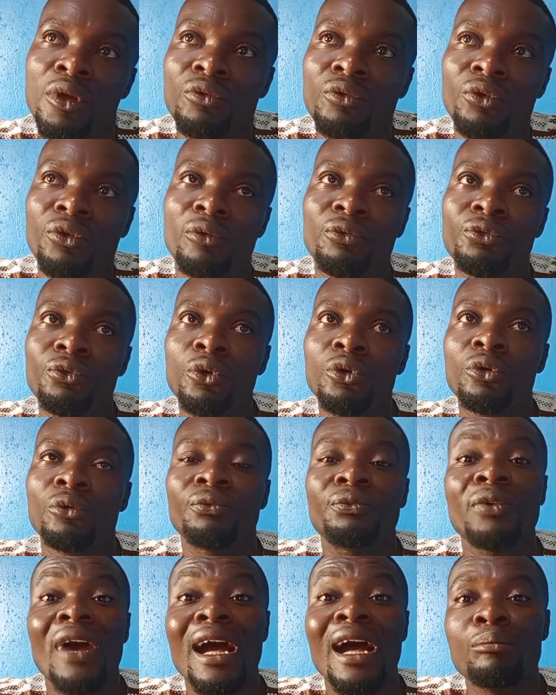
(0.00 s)
for 4
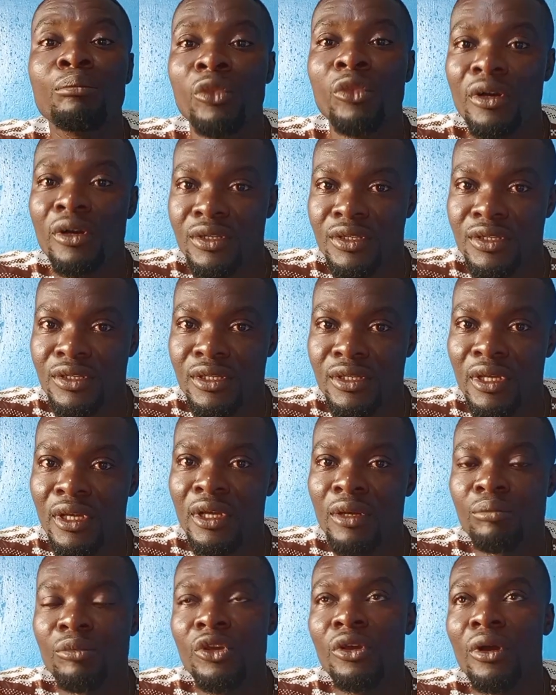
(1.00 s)
to 5
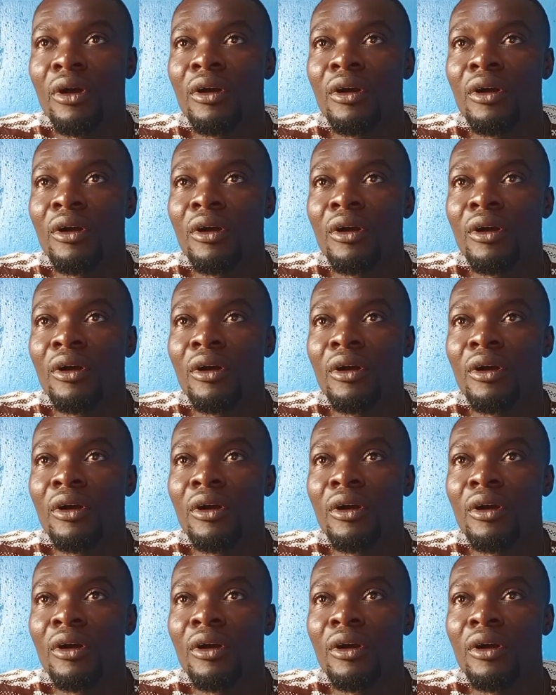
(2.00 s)
months. You